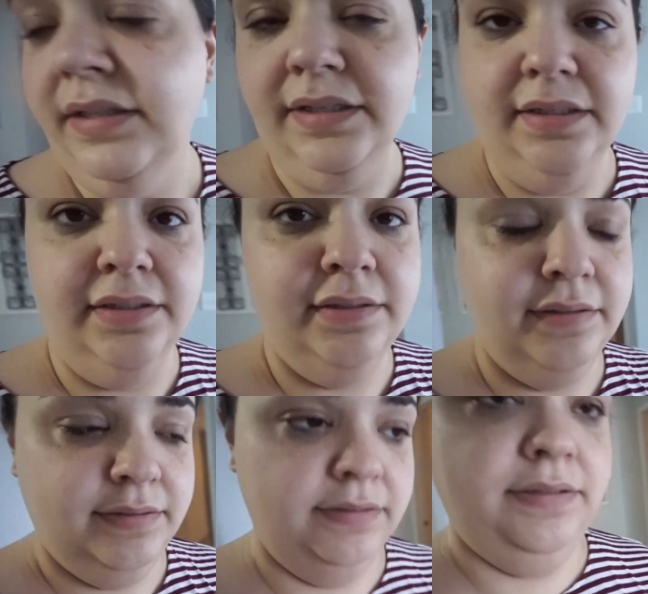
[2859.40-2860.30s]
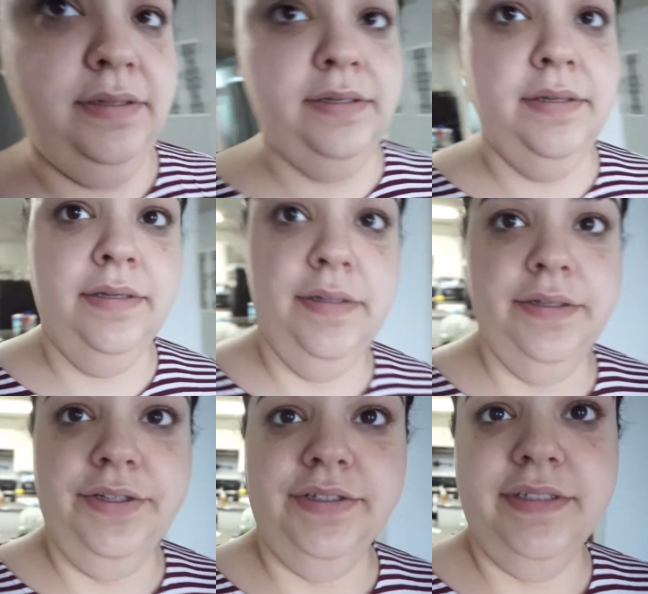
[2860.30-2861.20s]
you
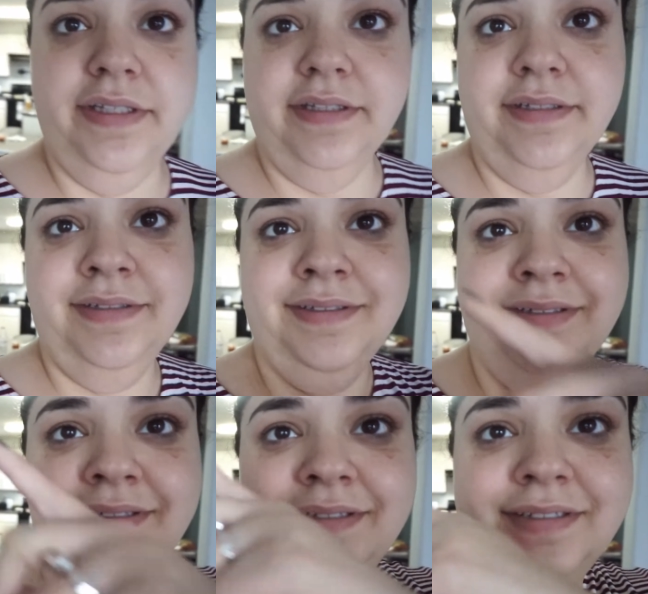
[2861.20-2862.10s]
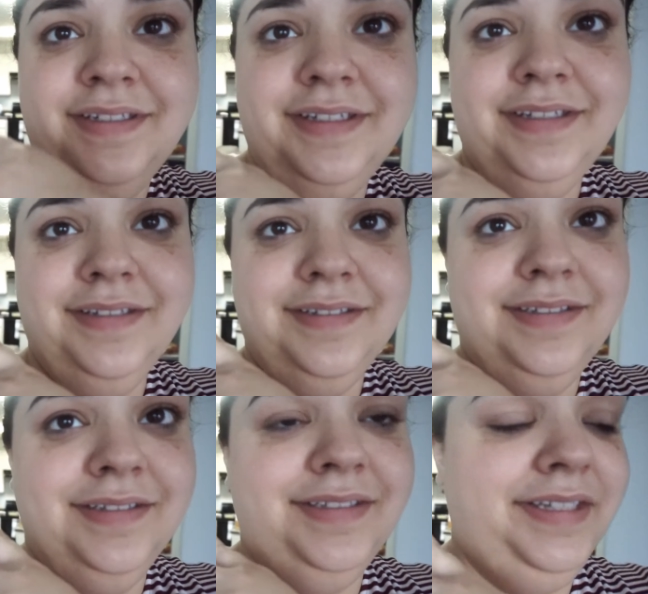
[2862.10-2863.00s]
can see the
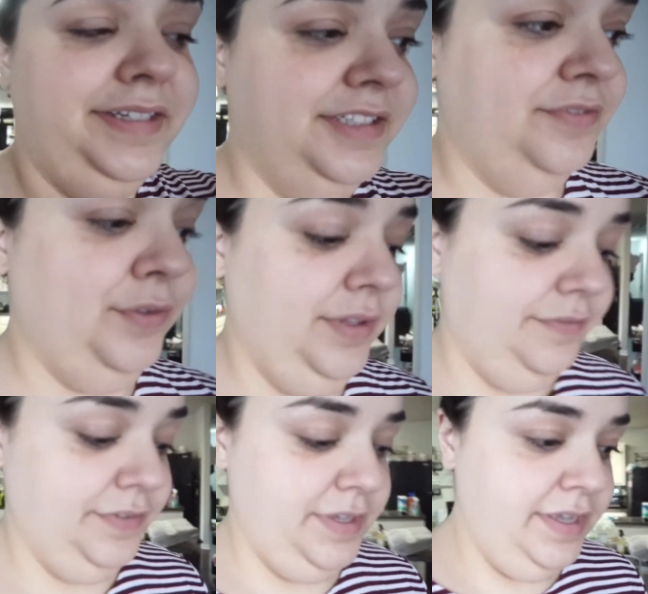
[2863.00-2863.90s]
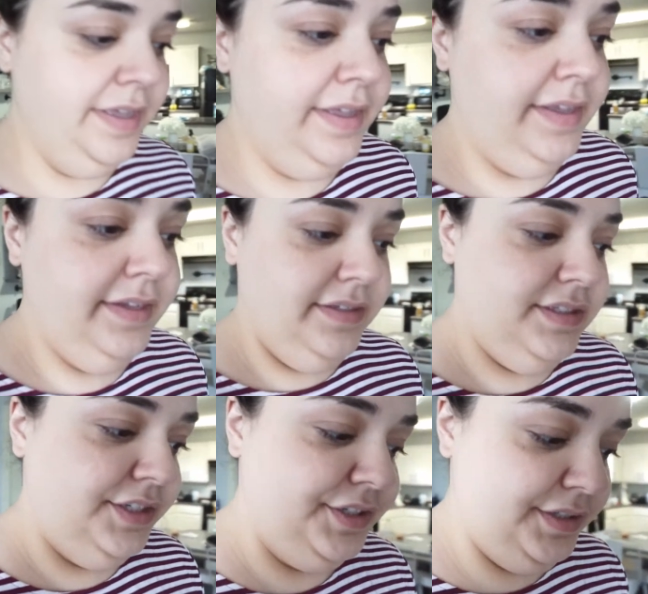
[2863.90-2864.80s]
sink is full of
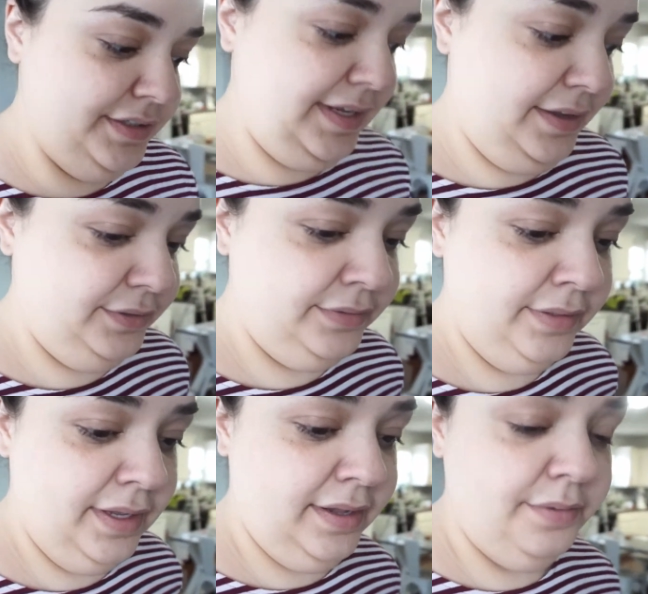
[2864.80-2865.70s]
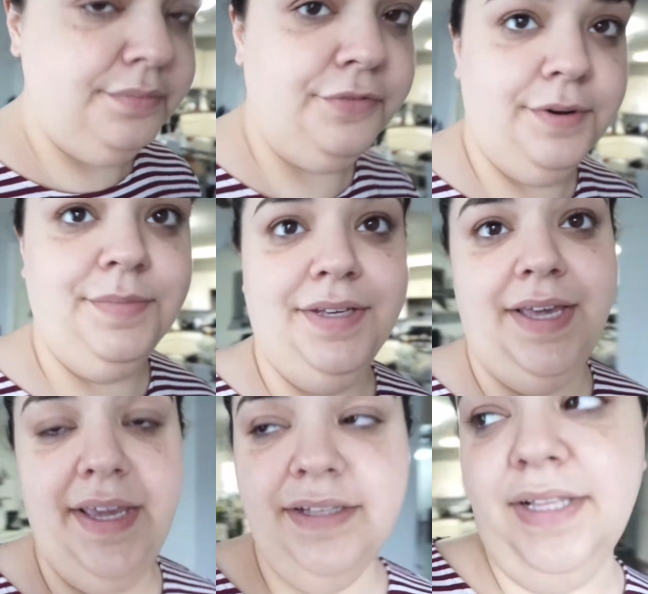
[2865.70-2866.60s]
dishes now from the cake